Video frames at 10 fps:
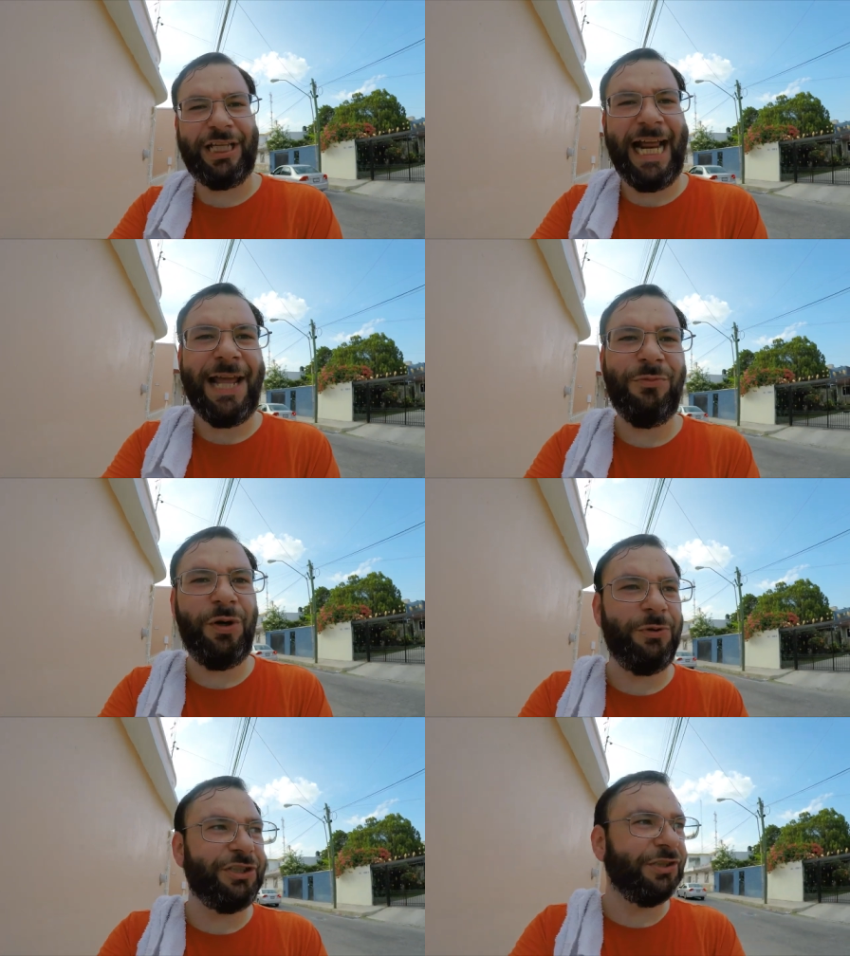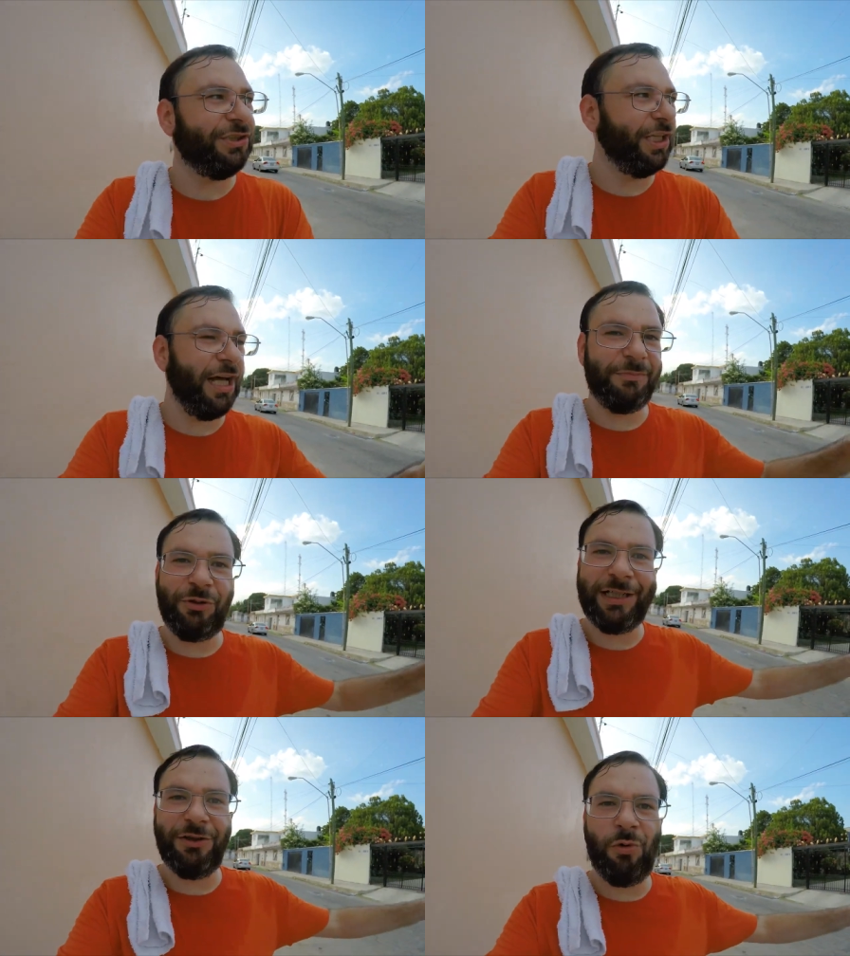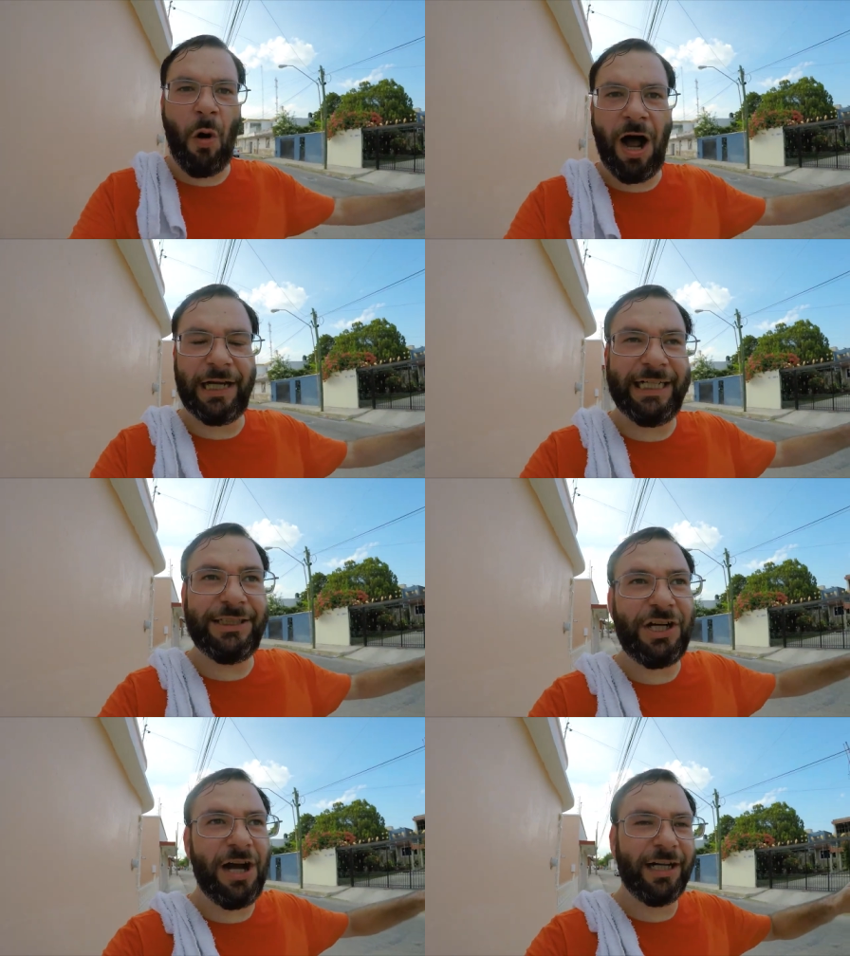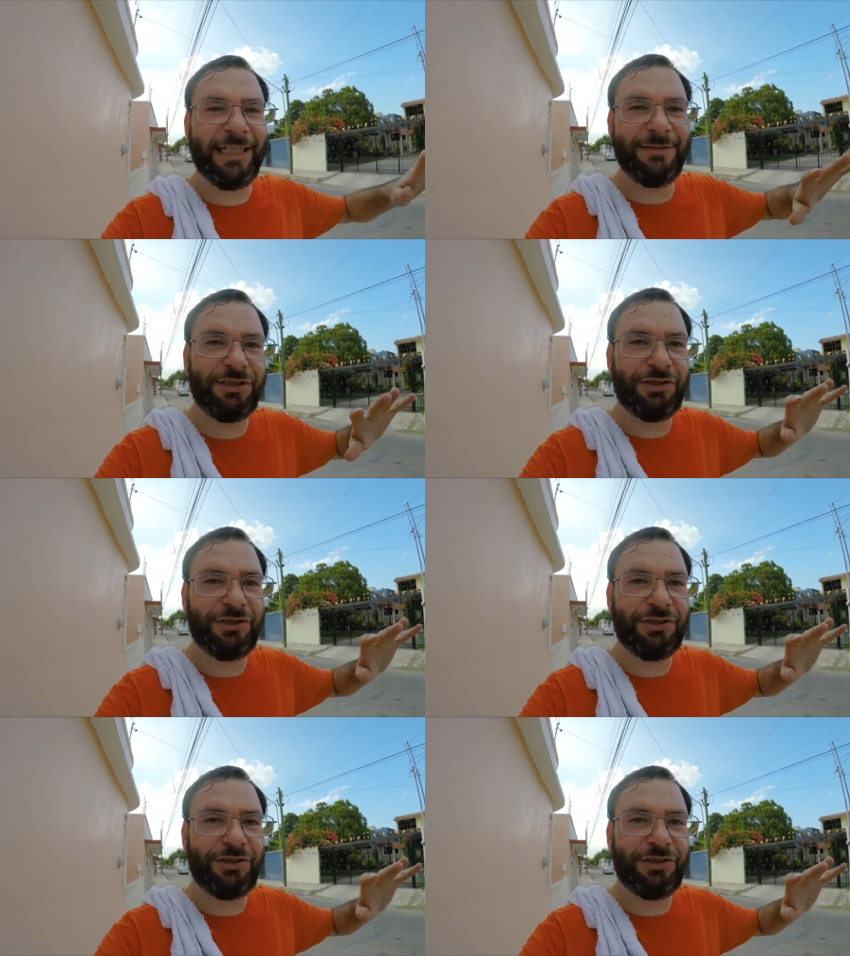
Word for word: Today we were just uh, doing a little walking and talking